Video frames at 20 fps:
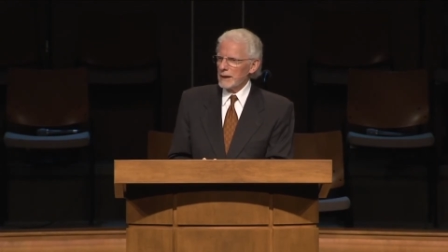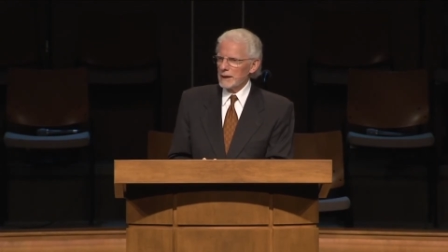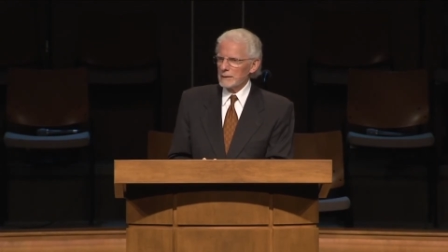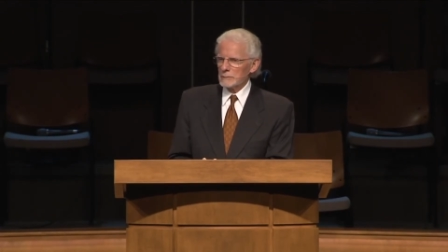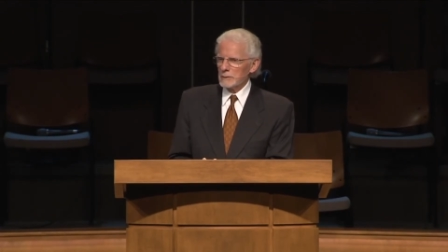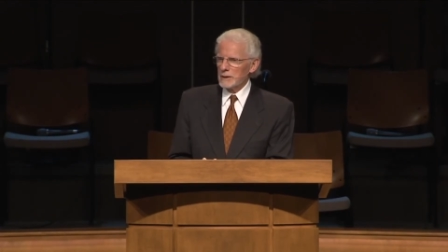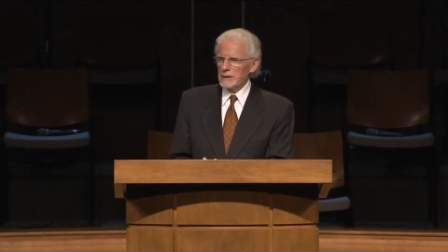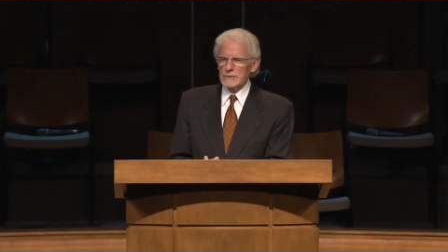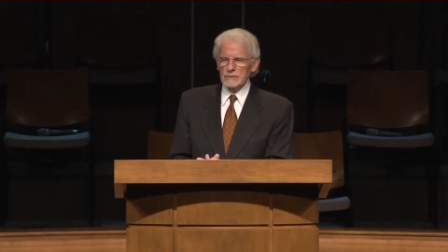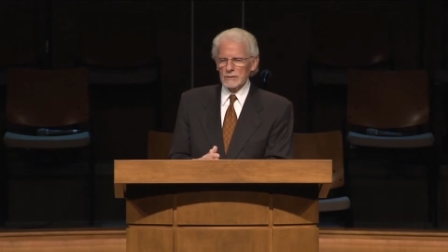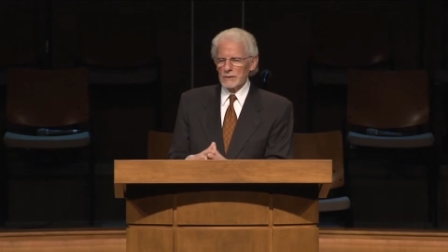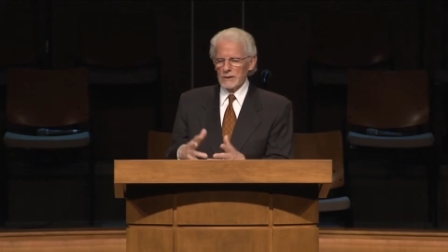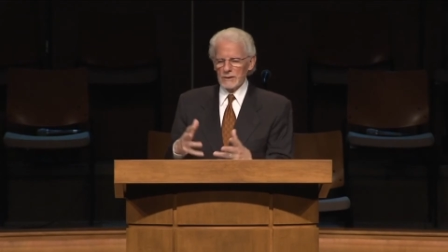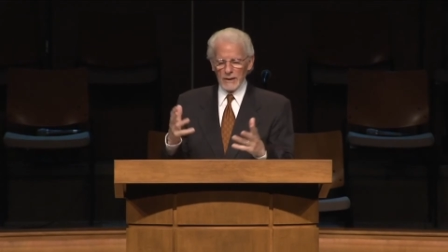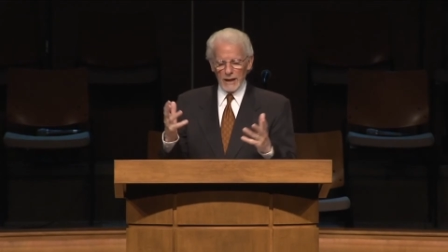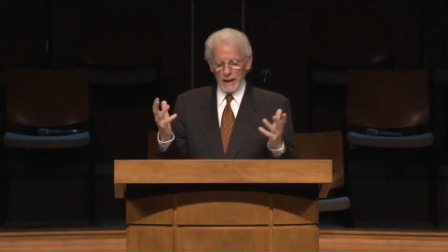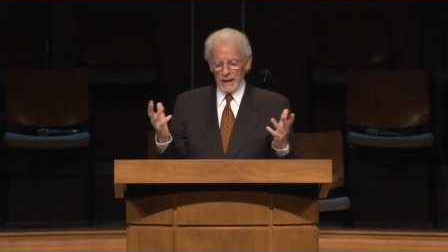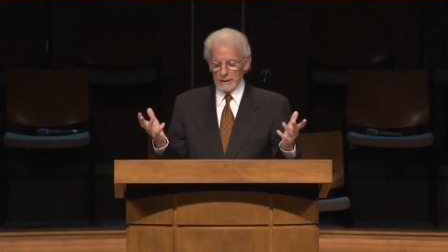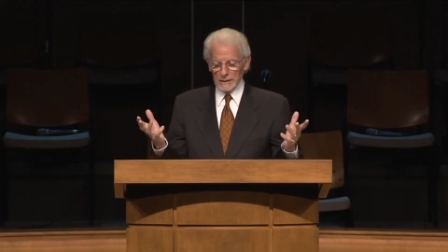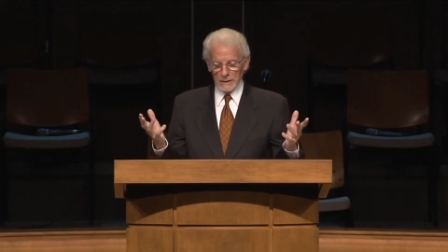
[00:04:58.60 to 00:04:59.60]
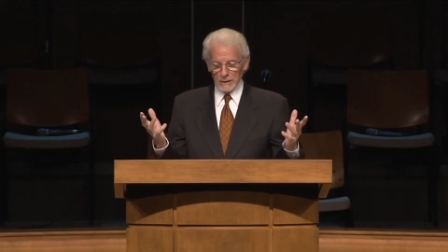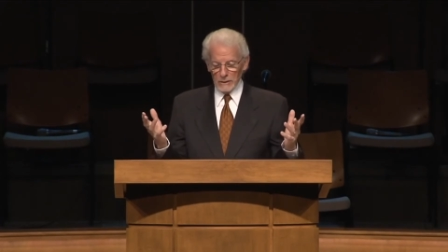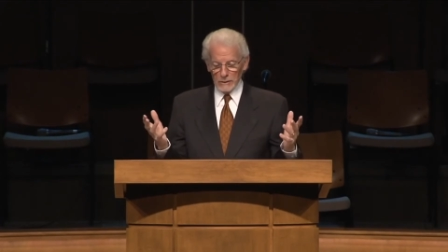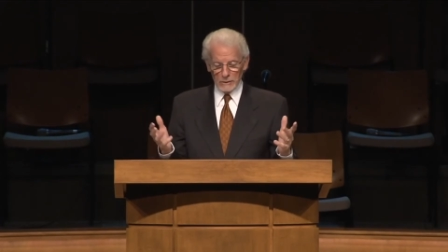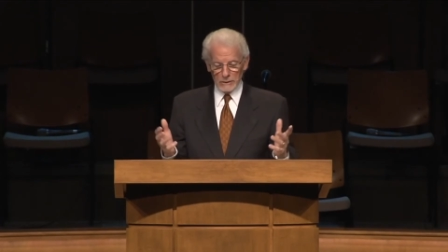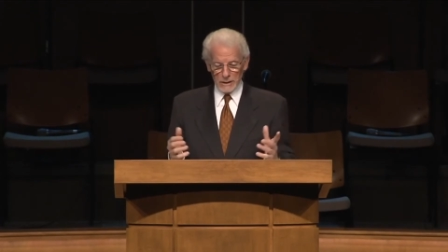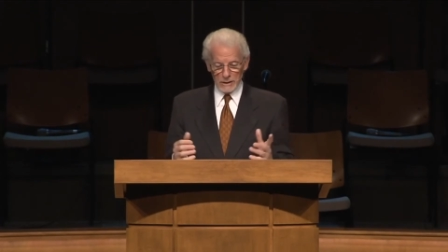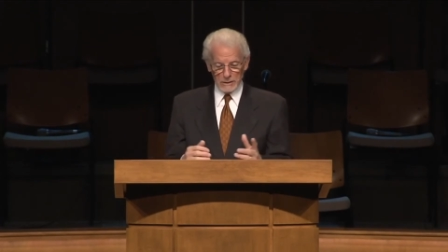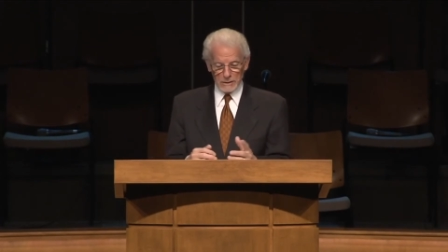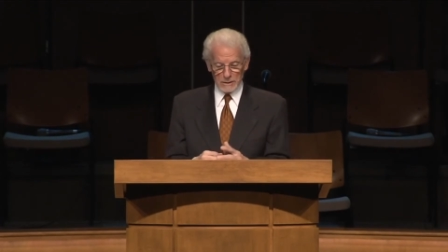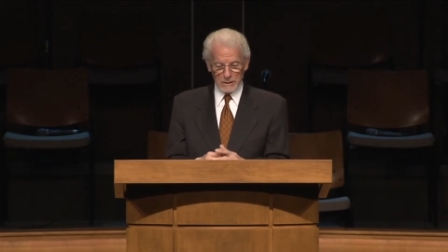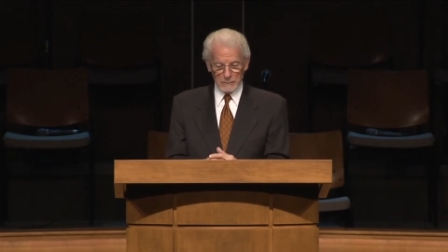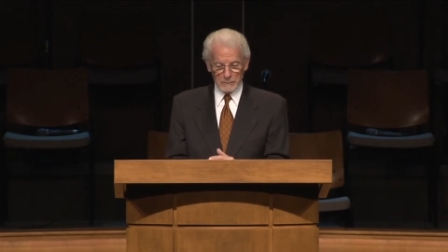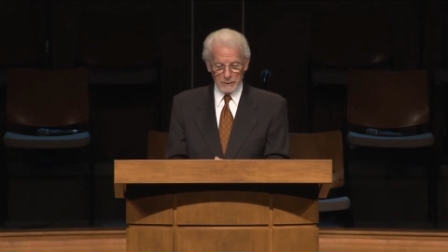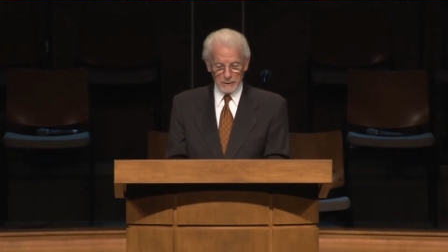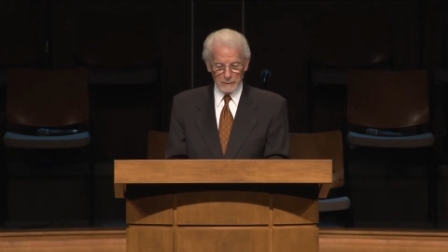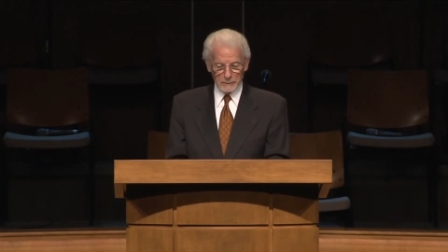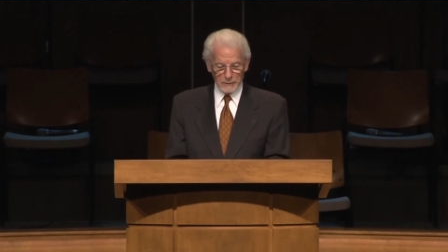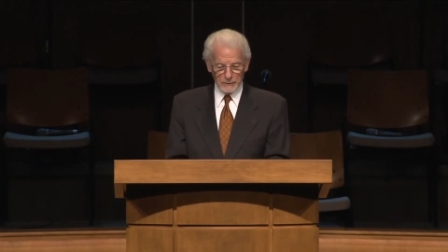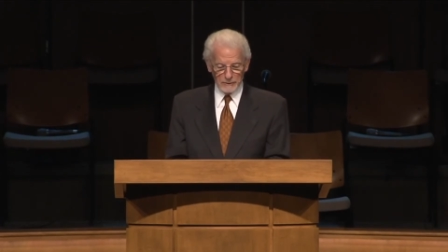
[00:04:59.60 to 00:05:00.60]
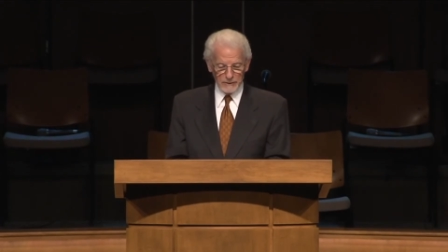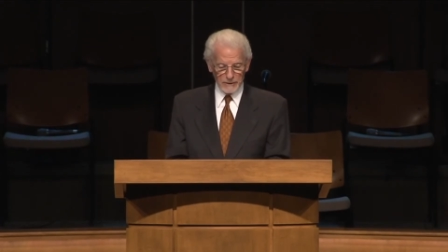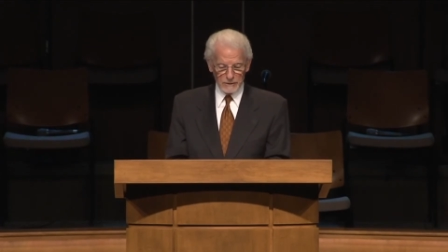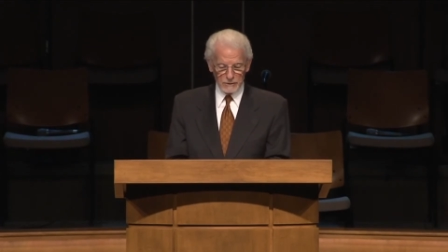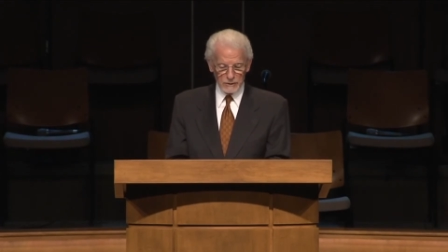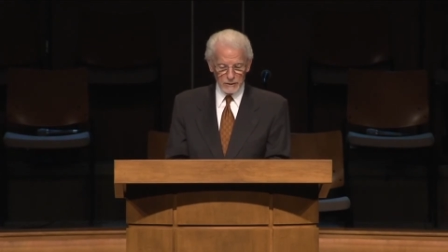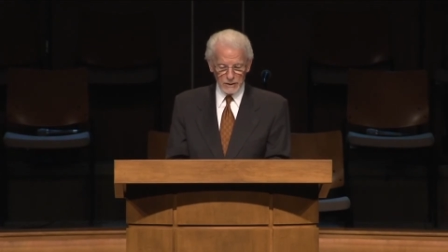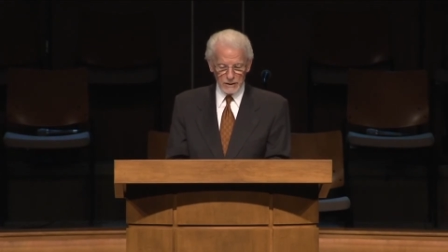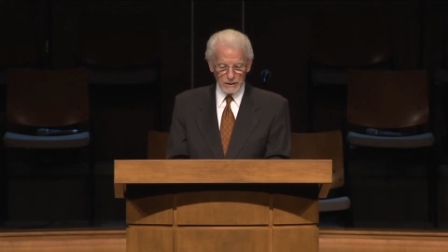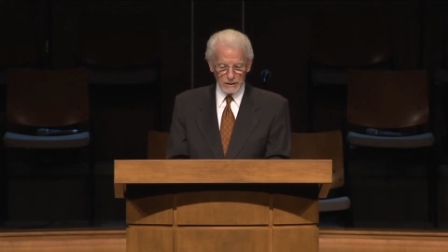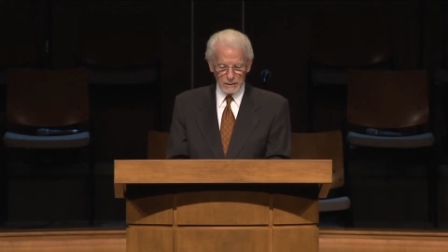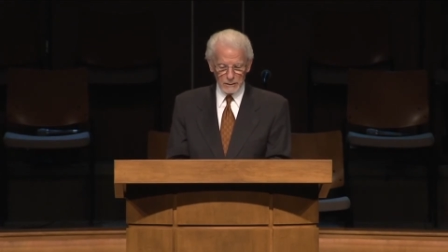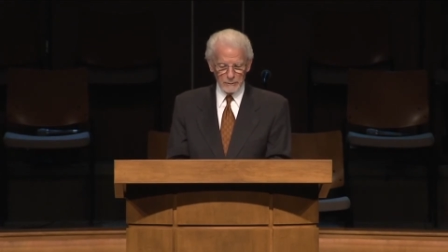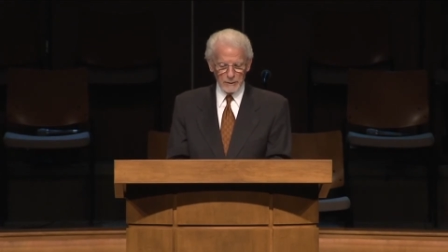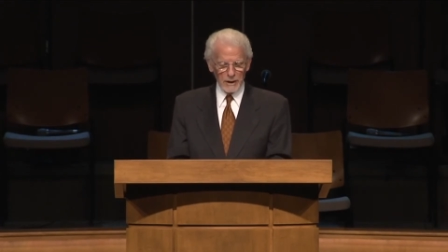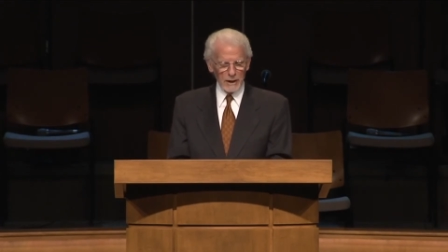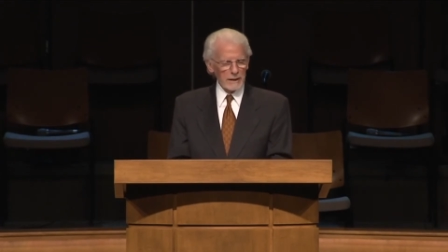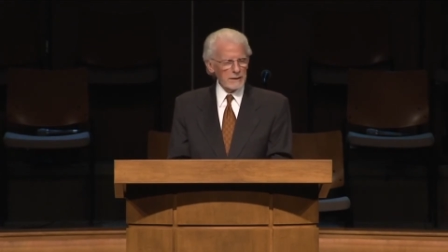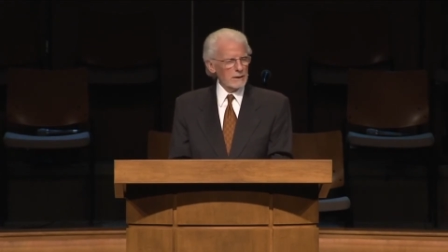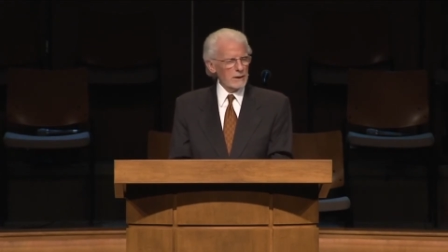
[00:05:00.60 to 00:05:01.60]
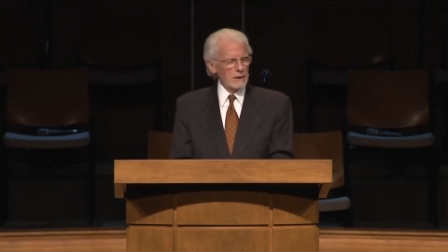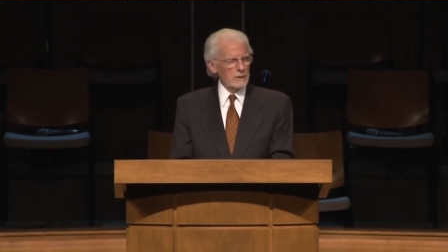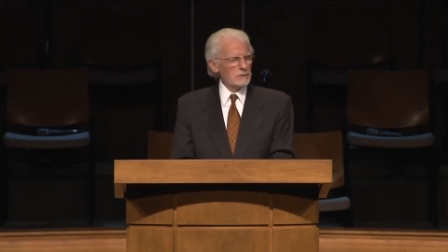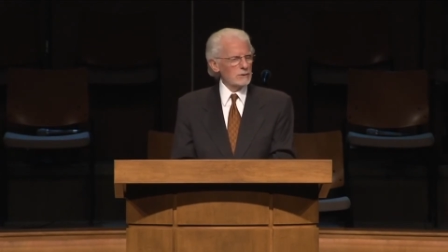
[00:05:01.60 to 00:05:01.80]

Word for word: And we see that. You look at some people functioning in the body